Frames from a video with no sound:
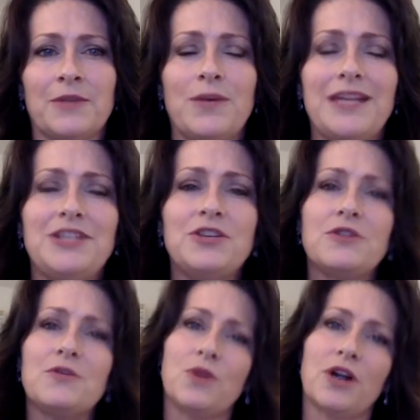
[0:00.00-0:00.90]
We do
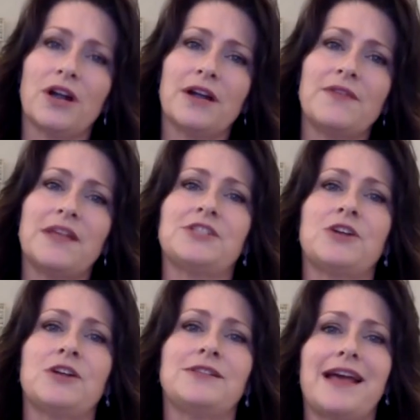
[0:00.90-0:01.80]
the work that
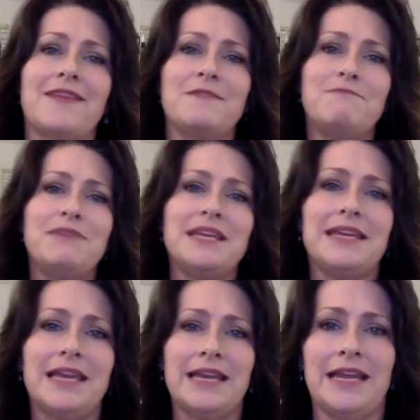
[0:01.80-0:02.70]
starts at the
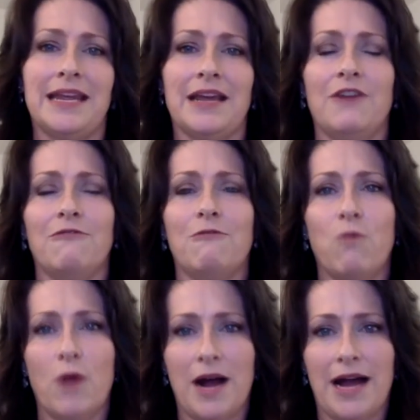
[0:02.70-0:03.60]
beginning of
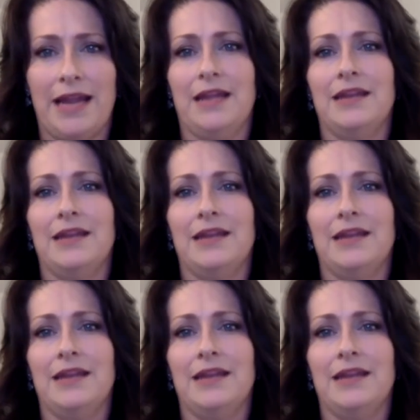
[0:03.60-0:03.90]
why